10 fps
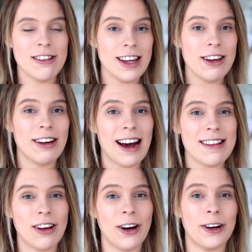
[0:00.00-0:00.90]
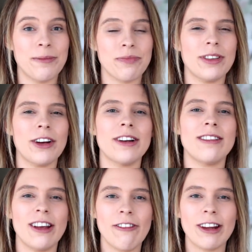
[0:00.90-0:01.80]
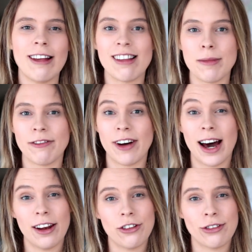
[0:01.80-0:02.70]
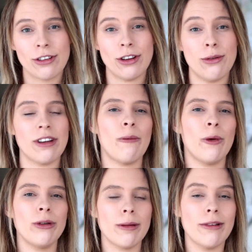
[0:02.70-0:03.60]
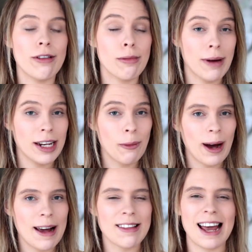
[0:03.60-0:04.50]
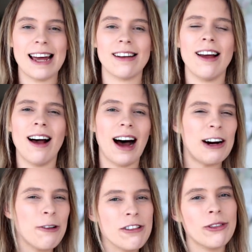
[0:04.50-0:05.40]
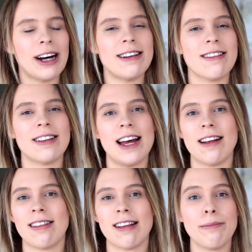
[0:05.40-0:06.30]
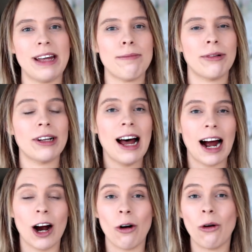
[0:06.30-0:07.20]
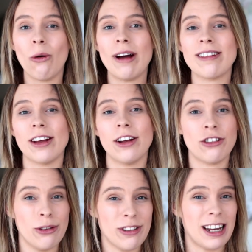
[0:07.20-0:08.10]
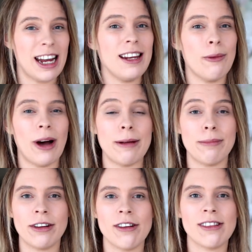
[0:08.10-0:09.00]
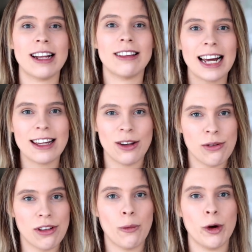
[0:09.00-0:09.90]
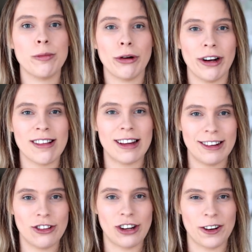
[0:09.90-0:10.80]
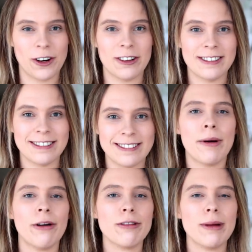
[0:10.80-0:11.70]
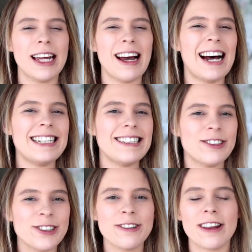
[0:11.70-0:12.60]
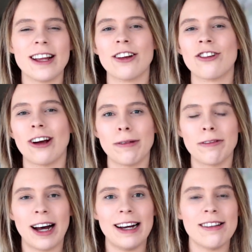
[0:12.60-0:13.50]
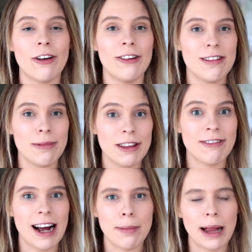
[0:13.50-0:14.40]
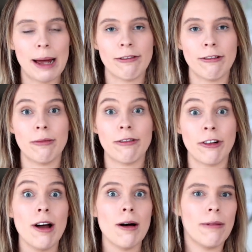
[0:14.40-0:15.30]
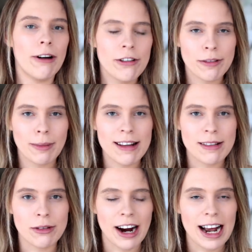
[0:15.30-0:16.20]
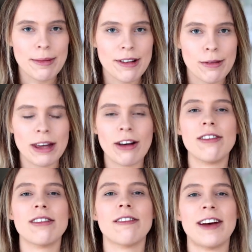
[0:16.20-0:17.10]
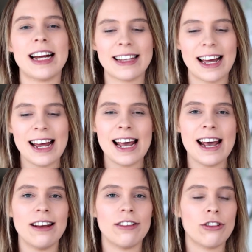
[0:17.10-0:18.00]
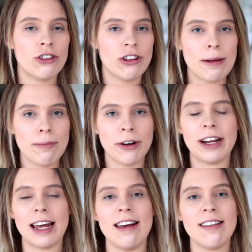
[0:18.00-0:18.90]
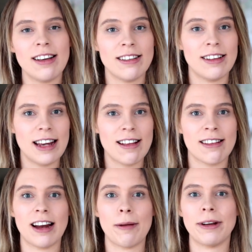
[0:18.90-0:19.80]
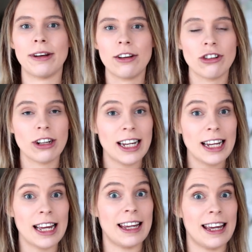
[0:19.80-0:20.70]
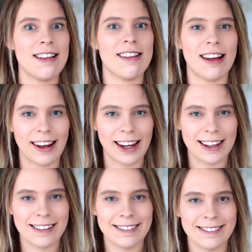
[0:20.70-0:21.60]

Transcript: So there you guys go. There are definitely some advantages to using WooCommerce money-wise, and I also understand that some people are always going to choose it anyway because they like using WordPress in general. But ultimately, I do think that Shopify is going to be the right platform for most of my subscribers because of the fact that it is cheaper and easier to get set up initially and get selling.